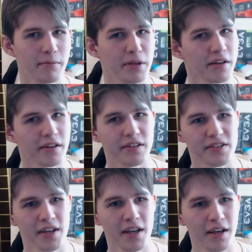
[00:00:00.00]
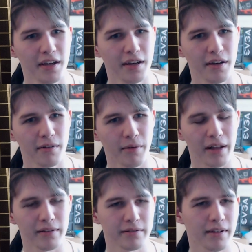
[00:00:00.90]
Because,
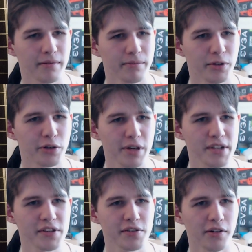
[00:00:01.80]
well, good reasons to